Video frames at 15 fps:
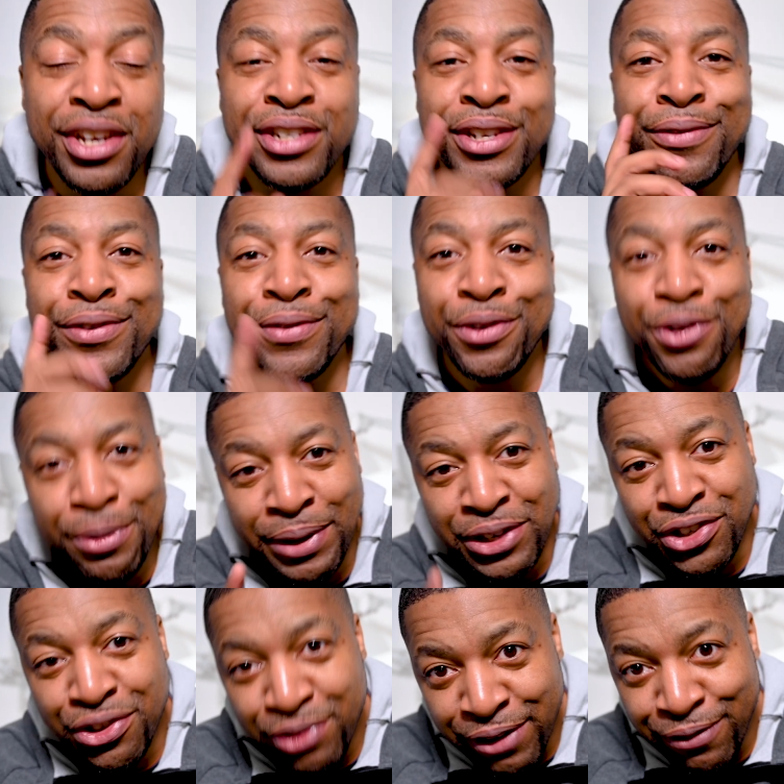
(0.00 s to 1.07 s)
So if you talk about
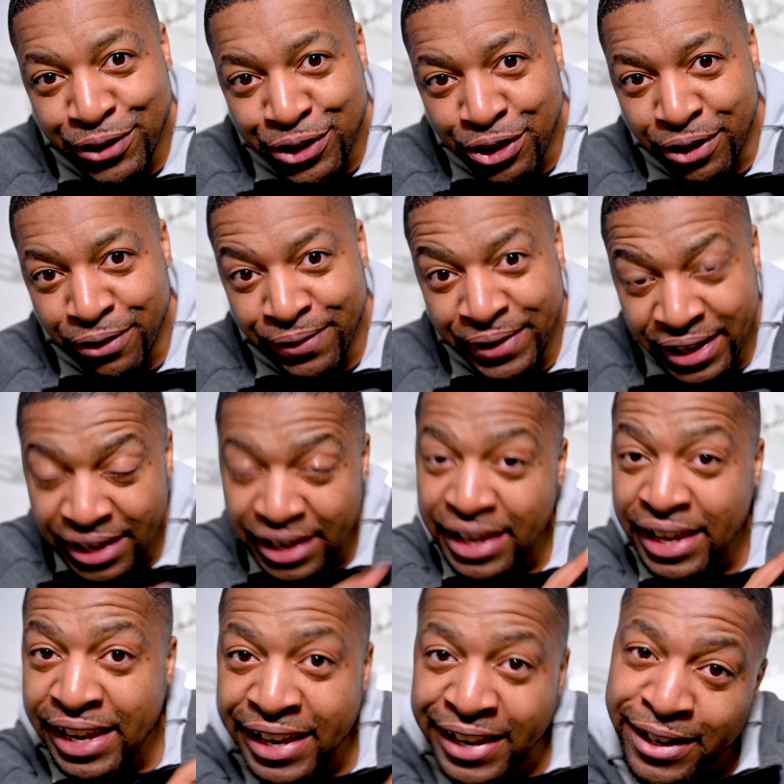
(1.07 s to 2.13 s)
street photography
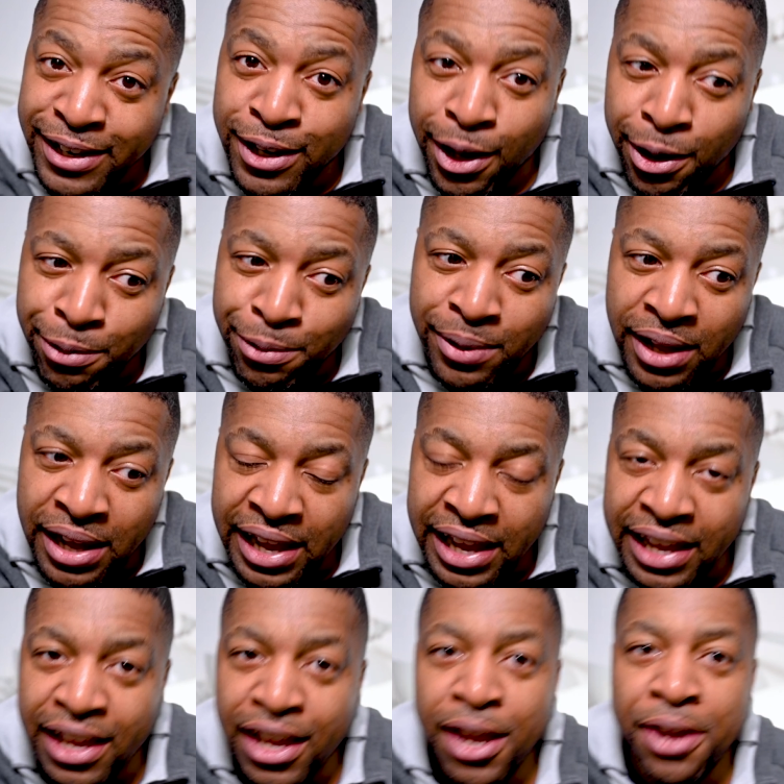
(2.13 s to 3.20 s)
in low light,